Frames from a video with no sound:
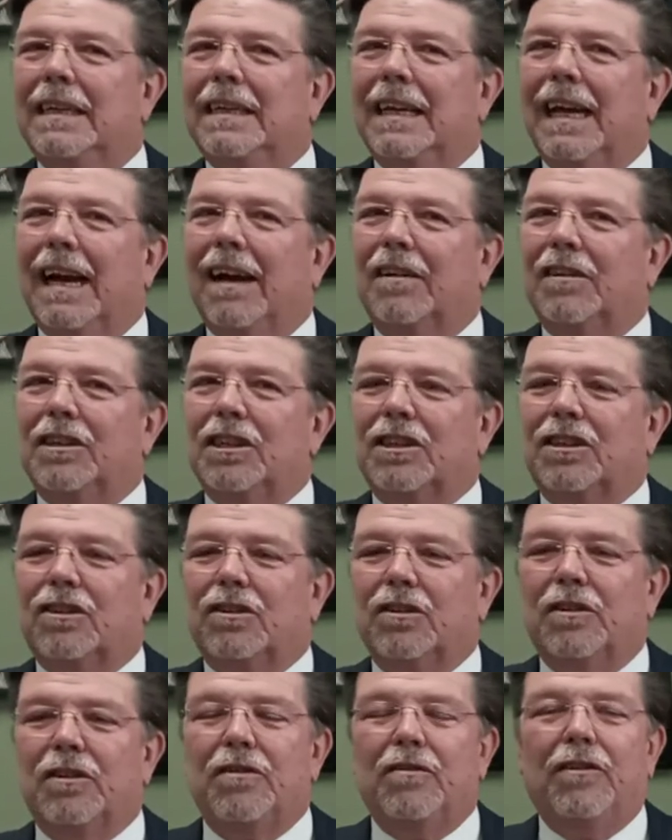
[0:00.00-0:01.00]
Now, just
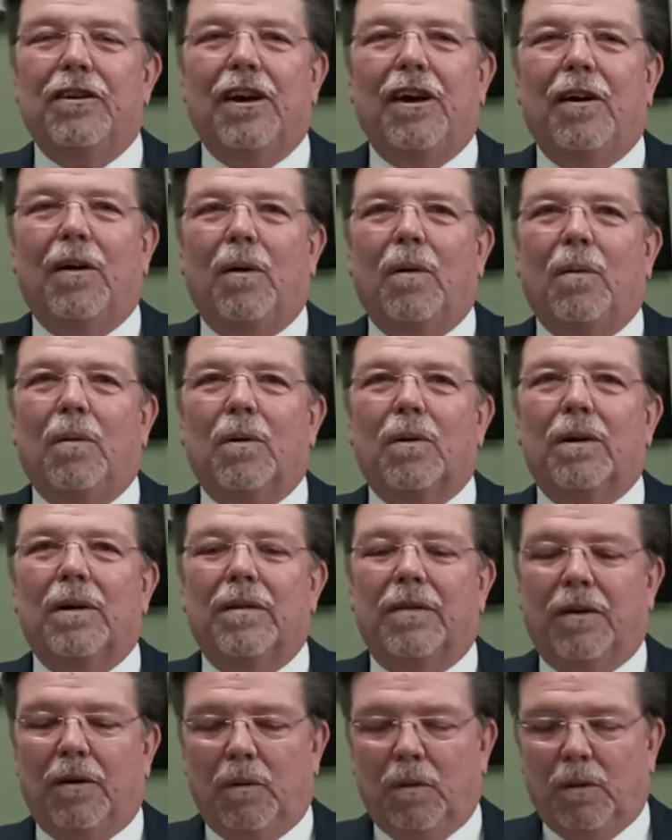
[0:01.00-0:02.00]
so you'll know,
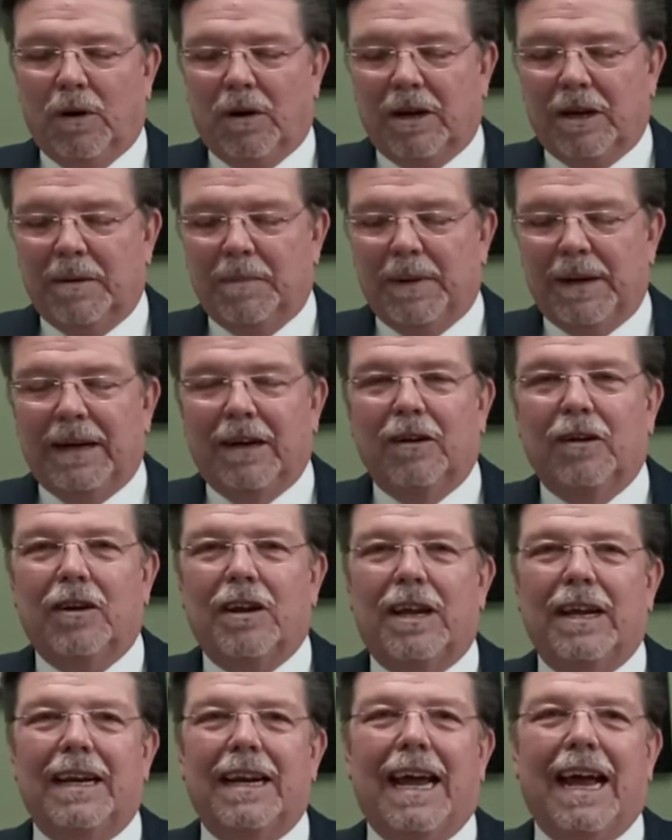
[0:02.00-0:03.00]
we're, though we're going to be
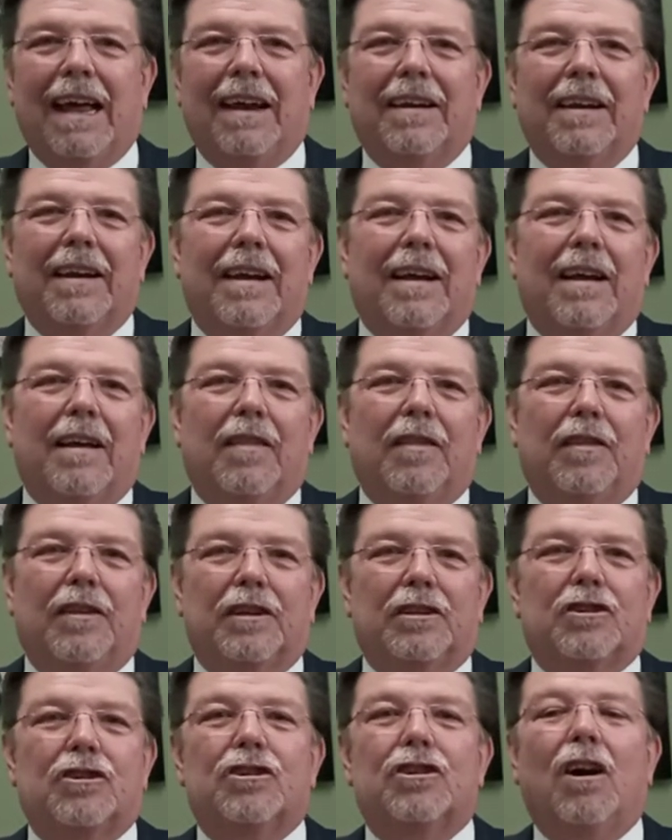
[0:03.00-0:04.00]
looking at
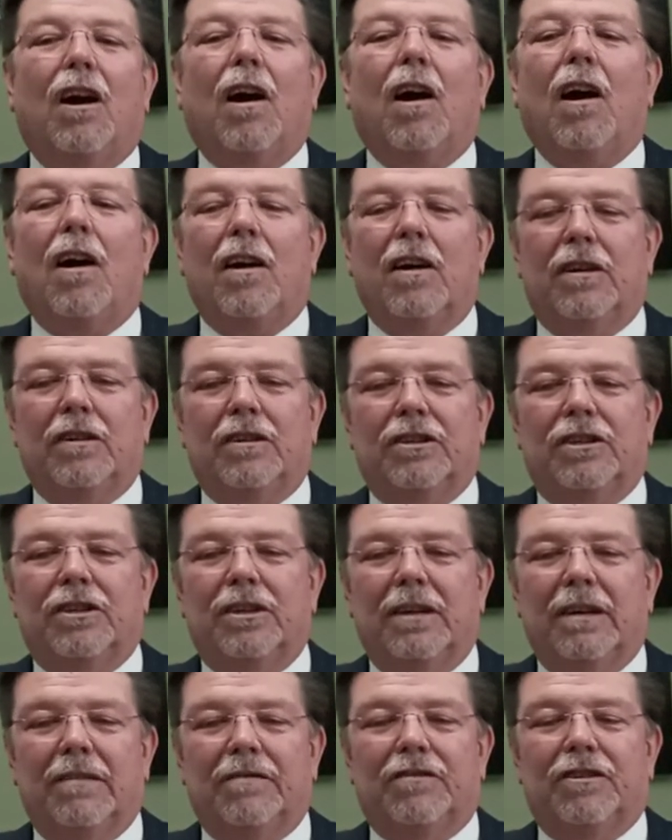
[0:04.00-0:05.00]
the
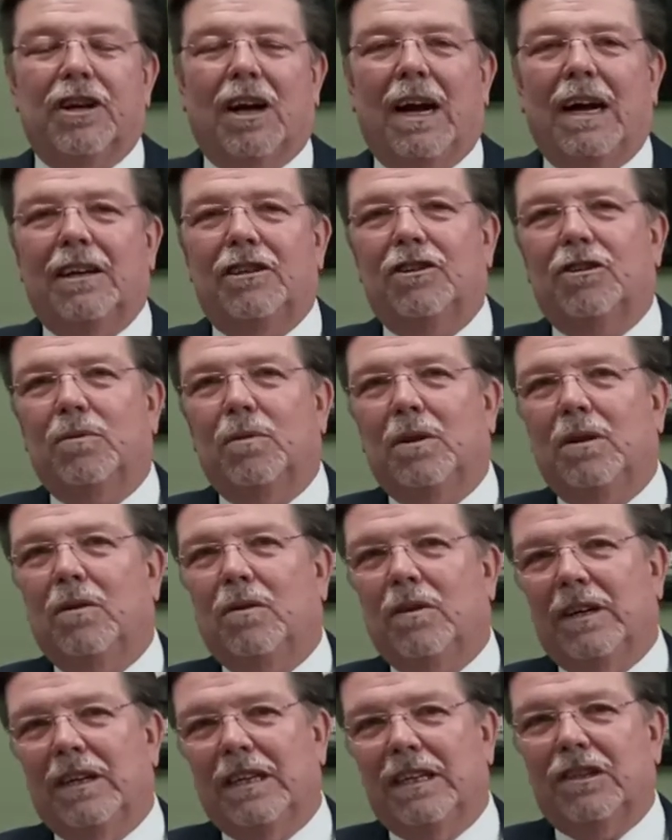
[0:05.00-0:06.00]
charge of Joshua
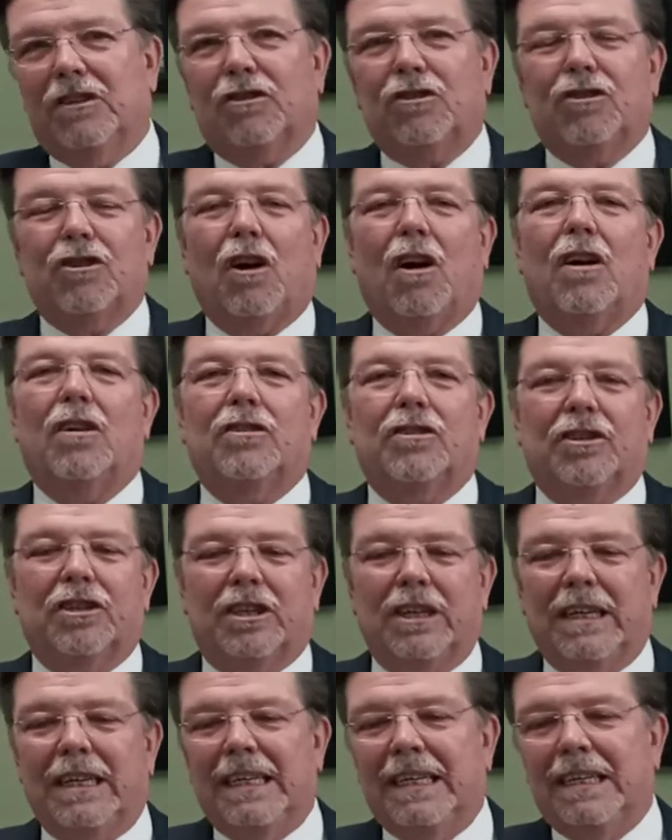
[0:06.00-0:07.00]
or his charge
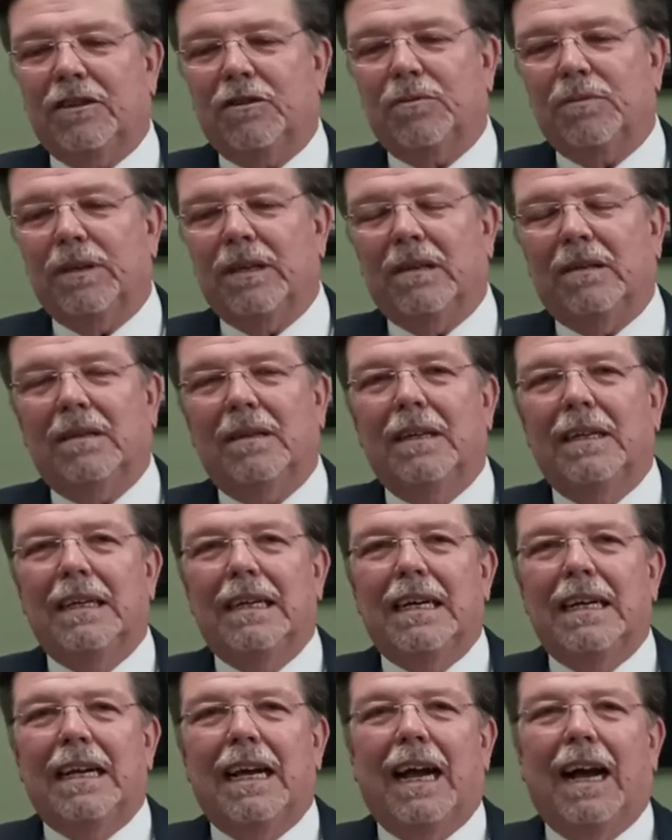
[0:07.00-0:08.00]
to Israel,
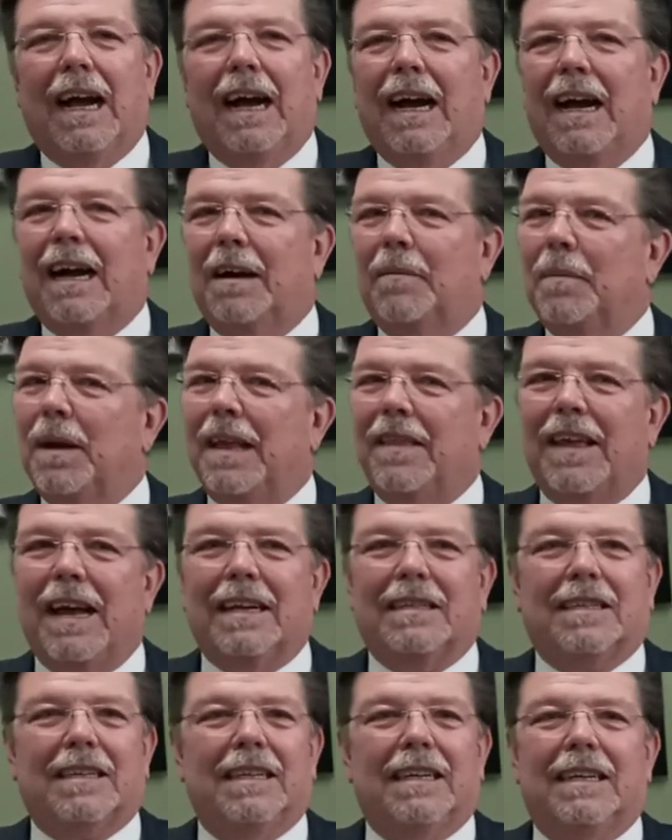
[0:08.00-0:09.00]
um, and
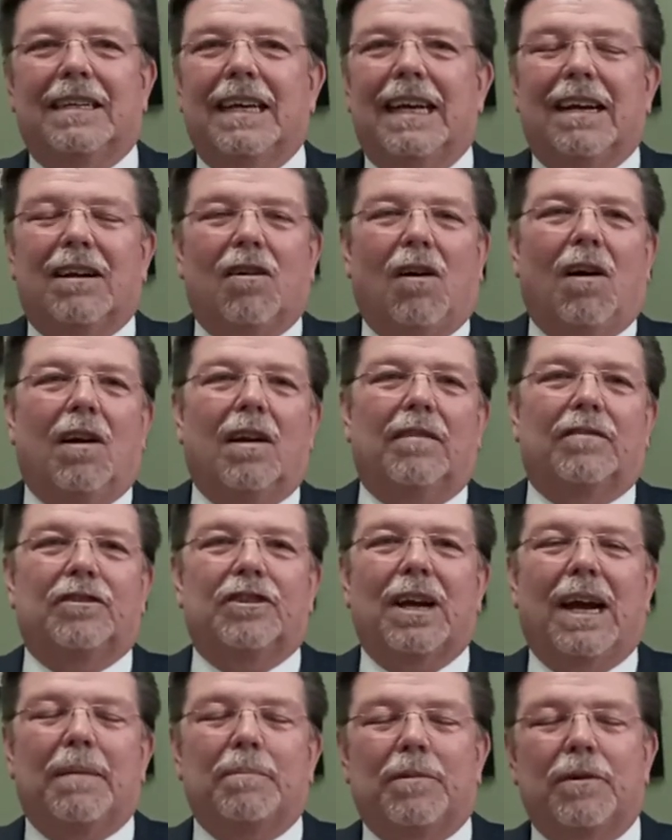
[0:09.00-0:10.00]
that's going to take all of
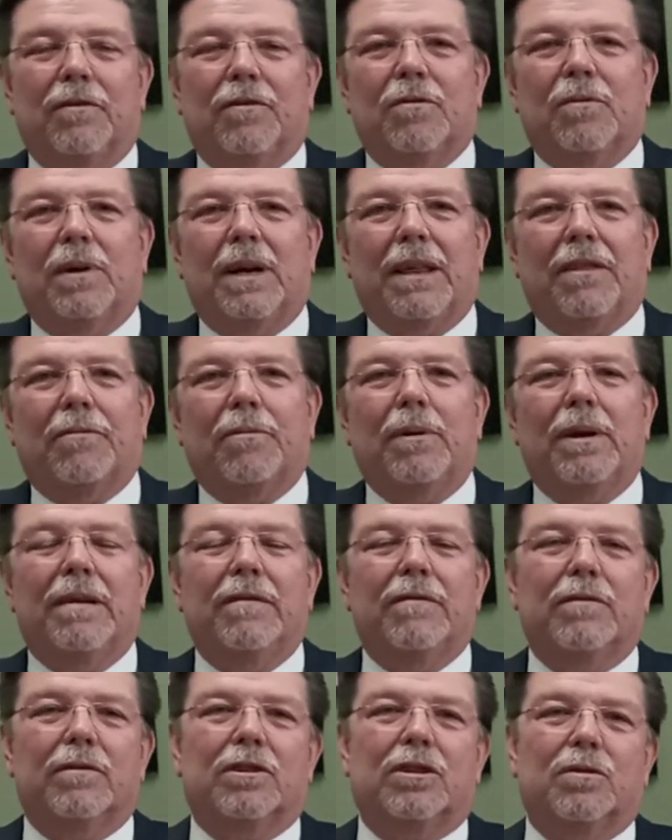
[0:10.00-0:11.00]
chapter 23,
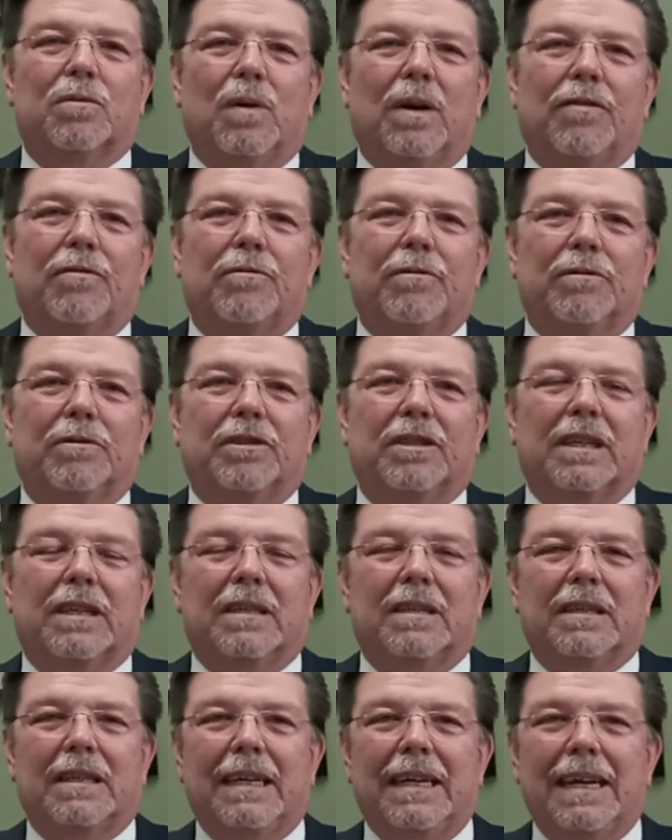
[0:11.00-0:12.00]
verses 1 through
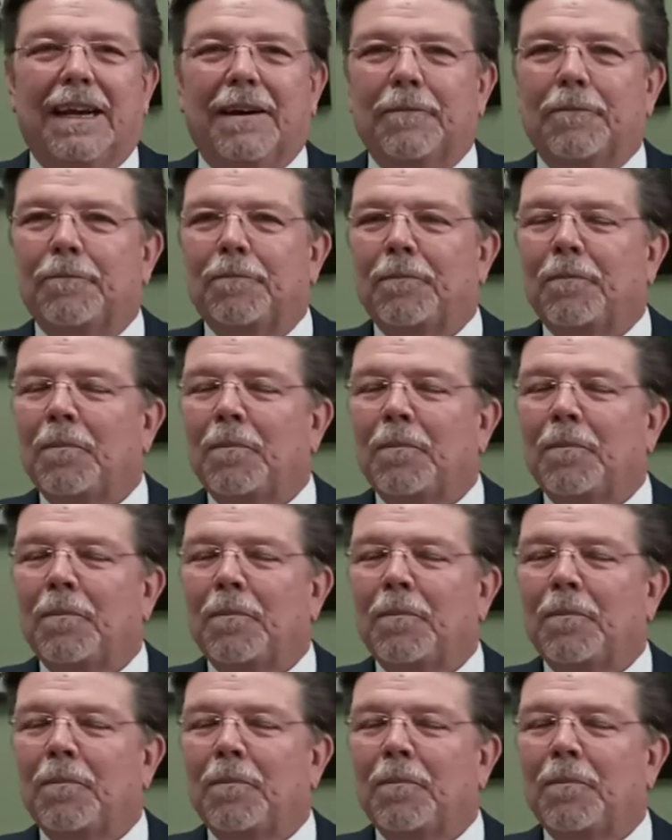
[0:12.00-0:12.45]
16